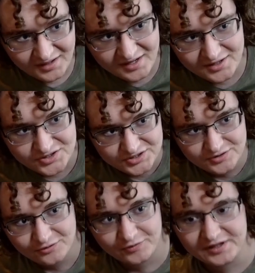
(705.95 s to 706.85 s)
it's
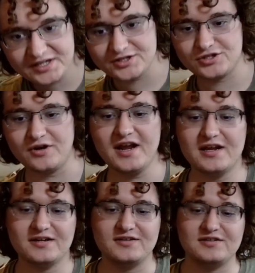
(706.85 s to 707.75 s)
really
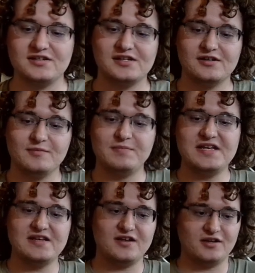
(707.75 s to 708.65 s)
strange
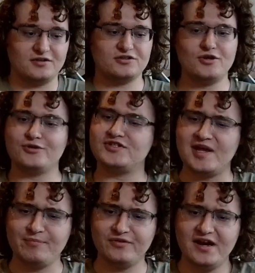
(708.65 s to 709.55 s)
being so
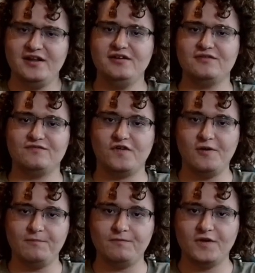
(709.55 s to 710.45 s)
separated from